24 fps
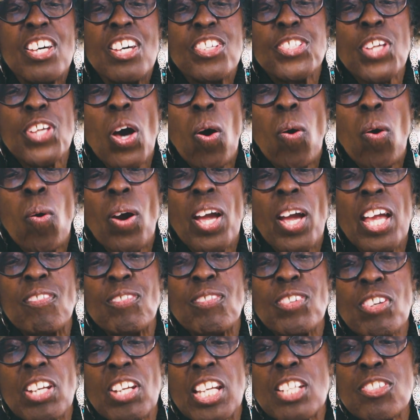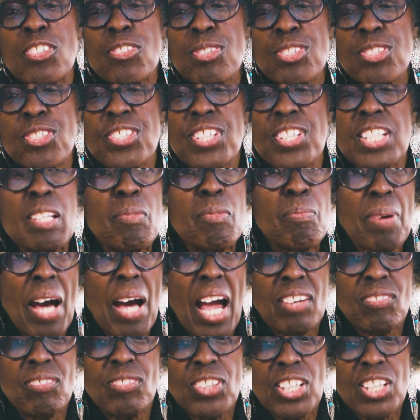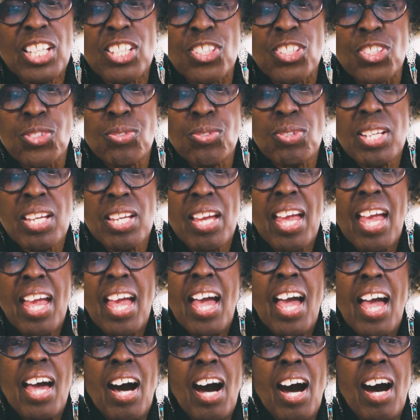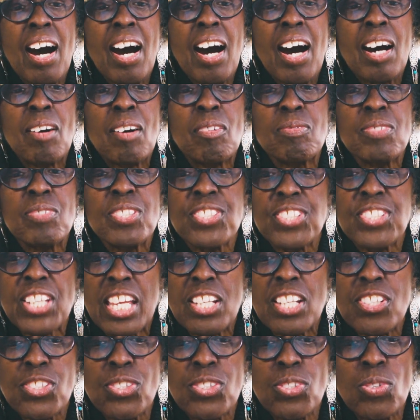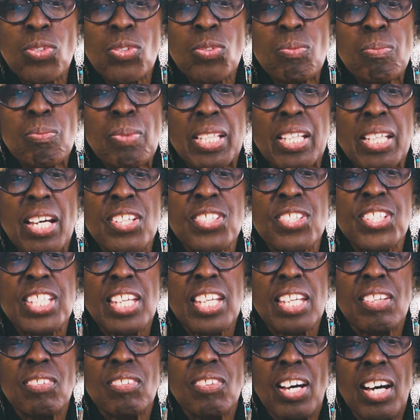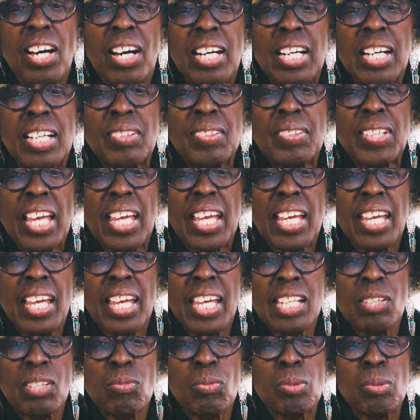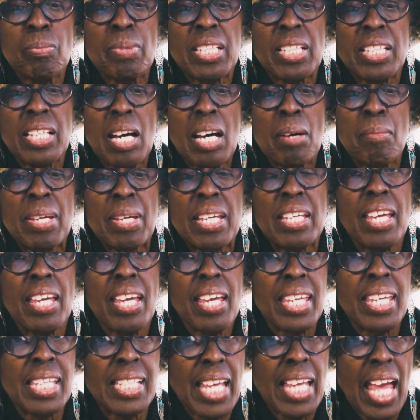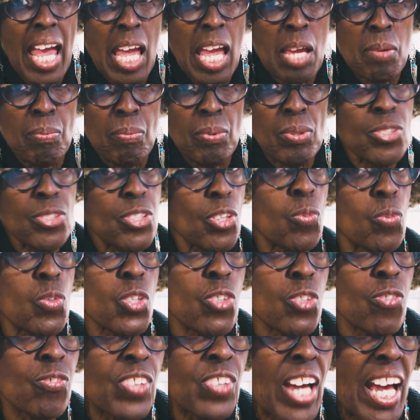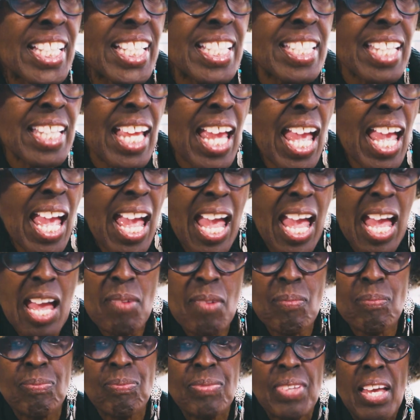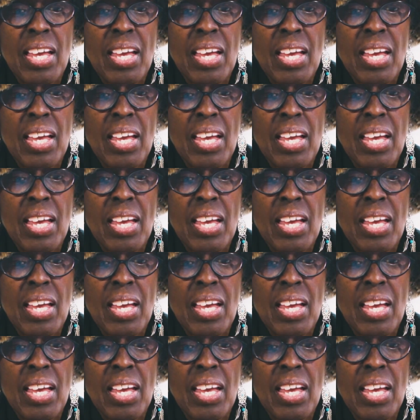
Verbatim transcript: So if you're interested in Pikeville history, uh, stay tuned because uh, Eddie will be coming in April, so we've got time,